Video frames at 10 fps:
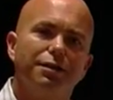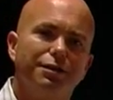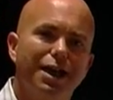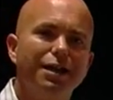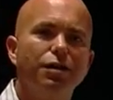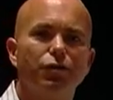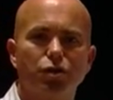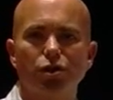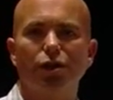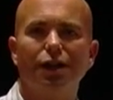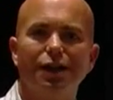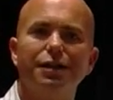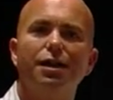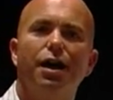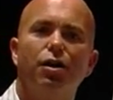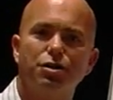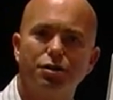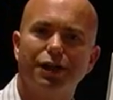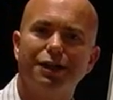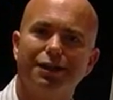Thank you for tuning in. I'd also
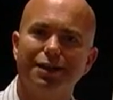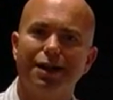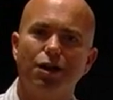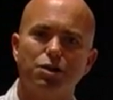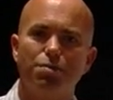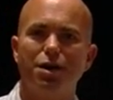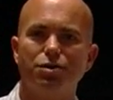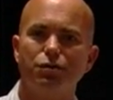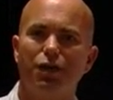like to thank our sponsor,